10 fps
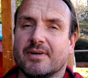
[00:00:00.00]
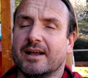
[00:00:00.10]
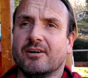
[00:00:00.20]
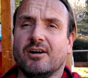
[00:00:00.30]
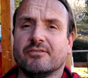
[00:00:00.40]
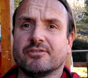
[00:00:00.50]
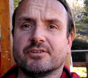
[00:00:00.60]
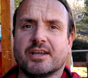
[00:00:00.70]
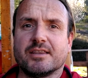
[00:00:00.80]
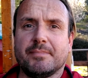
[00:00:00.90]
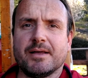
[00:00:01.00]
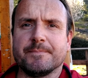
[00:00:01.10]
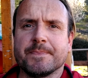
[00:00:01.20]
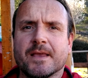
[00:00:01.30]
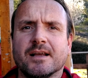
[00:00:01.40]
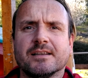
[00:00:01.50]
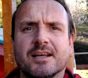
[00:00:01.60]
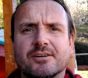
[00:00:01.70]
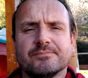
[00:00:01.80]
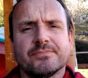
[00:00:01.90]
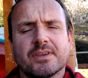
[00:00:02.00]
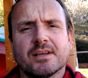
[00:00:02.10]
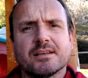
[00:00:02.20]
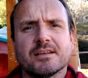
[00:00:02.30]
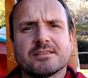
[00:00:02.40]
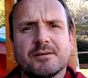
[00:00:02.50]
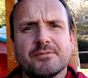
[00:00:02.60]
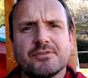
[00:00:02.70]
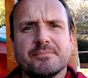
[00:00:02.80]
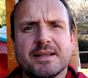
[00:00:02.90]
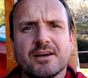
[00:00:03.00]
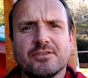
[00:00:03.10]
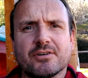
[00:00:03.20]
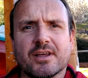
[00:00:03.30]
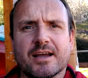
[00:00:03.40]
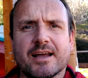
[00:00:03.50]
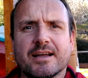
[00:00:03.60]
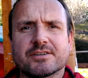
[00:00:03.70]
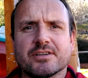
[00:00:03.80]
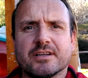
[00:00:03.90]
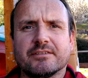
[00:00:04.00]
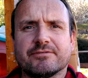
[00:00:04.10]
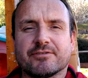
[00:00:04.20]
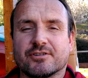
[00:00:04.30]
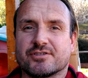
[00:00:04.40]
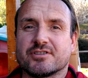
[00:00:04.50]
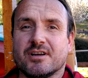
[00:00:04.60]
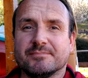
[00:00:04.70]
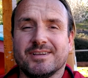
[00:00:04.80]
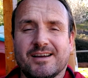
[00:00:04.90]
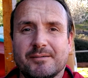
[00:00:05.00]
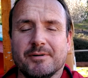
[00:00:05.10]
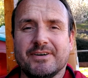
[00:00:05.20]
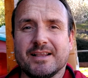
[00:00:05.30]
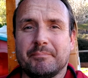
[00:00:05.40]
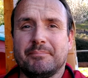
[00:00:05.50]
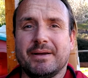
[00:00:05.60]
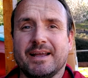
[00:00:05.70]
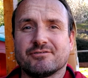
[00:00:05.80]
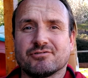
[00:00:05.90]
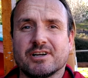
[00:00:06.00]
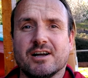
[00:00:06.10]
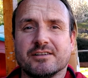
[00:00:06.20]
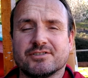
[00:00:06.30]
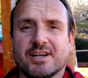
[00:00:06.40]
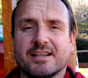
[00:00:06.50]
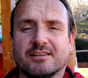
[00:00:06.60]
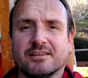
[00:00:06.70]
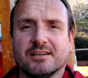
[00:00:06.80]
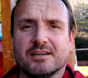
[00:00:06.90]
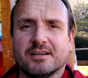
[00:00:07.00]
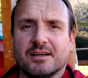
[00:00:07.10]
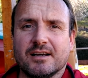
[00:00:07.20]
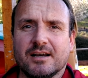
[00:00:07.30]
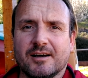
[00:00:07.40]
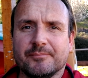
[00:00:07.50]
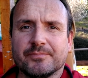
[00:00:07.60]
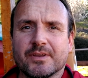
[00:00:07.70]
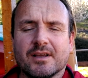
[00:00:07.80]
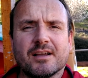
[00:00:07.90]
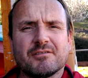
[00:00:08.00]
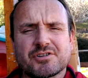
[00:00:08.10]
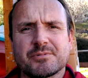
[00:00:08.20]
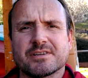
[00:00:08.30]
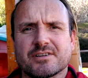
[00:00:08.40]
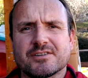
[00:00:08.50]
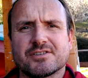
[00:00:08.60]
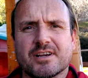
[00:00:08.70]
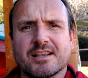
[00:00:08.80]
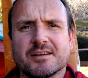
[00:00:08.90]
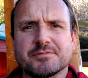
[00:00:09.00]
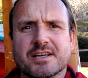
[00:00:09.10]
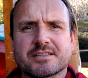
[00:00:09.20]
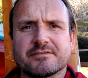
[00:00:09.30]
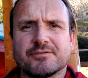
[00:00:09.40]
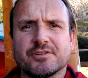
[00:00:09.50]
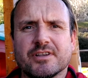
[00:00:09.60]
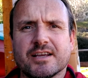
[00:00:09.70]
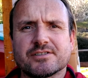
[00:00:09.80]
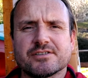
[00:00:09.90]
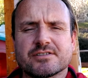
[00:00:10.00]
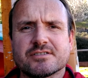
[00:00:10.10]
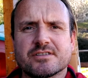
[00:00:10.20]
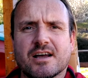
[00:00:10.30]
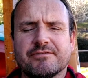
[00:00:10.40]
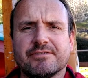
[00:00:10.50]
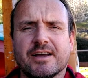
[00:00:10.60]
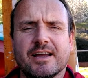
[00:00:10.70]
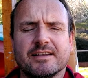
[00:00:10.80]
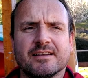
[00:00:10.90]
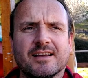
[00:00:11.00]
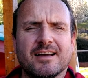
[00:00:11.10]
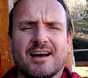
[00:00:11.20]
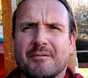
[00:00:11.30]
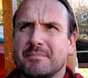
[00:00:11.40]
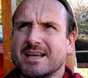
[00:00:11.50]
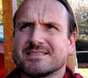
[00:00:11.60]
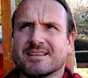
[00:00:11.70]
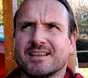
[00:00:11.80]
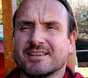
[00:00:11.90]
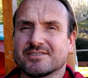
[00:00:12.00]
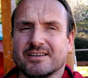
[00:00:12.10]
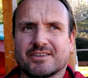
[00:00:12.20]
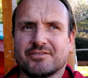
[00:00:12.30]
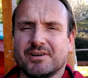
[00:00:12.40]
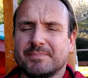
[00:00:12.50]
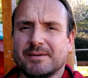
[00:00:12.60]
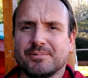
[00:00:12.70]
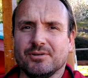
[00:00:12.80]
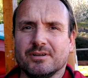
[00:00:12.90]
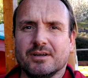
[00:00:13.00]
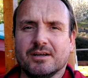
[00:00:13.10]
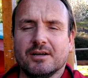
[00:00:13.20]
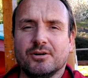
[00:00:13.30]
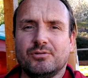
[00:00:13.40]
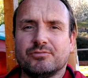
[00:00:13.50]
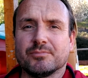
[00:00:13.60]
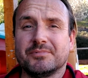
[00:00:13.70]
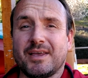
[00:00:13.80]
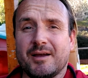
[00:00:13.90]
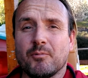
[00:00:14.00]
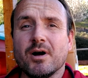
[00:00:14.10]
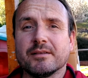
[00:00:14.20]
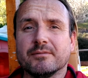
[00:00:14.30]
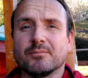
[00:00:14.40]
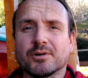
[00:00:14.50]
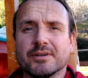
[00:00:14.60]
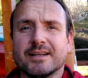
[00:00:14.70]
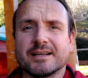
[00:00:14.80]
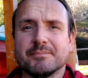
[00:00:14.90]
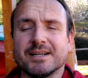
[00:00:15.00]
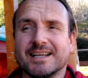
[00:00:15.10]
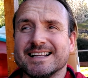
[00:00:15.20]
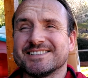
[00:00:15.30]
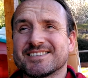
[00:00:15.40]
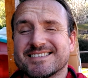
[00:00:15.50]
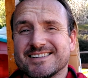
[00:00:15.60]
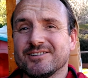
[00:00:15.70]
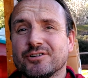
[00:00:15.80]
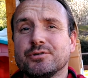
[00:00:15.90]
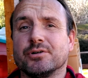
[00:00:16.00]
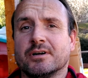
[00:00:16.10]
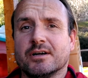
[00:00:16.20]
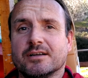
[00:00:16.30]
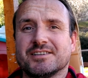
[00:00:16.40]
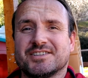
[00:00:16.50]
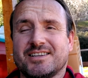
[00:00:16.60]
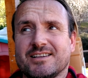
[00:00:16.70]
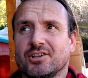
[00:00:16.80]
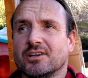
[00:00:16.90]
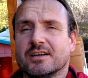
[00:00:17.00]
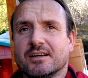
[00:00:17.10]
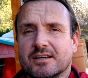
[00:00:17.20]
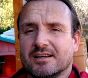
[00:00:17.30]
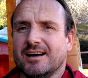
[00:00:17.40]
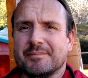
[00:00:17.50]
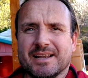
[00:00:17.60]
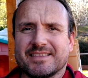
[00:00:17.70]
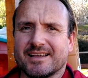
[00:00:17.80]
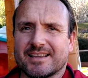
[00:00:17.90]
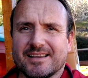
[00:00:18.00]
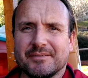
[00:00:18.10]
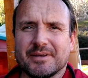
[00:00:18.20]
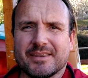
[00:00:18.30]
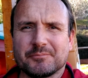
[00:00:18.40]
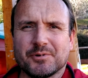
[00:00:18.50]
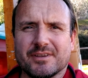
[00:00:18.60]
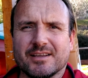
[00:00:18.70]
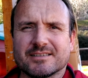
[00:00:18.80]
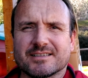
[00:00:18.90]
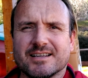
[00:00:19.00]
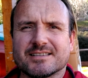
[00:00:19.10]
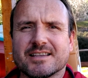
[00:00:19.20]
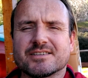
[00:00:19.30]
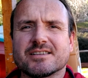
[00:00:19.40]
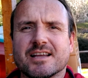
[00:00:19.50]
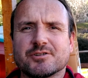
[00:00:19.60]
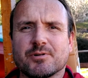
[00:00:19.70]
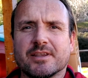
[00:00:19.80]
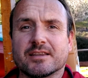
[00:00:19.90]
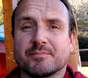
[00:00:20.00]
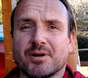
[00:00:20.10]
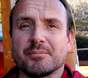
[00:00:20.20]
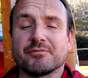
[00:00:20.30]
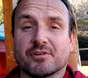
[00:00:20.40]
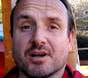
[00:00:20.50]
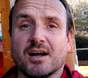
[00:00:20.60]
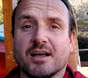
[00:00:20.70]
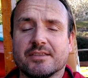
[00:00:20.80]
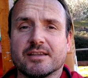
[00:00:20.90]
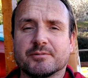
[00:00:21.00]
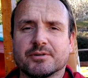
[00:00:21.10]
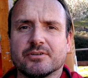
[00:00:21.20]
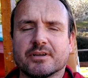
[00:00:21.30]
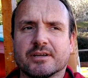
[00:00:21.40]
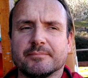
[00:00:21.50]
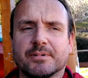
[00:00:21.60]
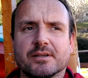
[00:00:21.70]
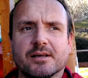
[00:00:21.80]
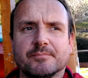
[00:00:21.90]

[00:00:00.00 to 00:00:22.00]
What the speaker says: got offered to get the button. Now, some of you may not know that I actually, for some time, I've had a Patreon channel. Ever since I started the channel, I was asking for donations and stuff, and amazingly, there's like three people who from day one were donating money and still do. Still, I mean, I think it's at the stage where I think they probably forgot that they were doing it, but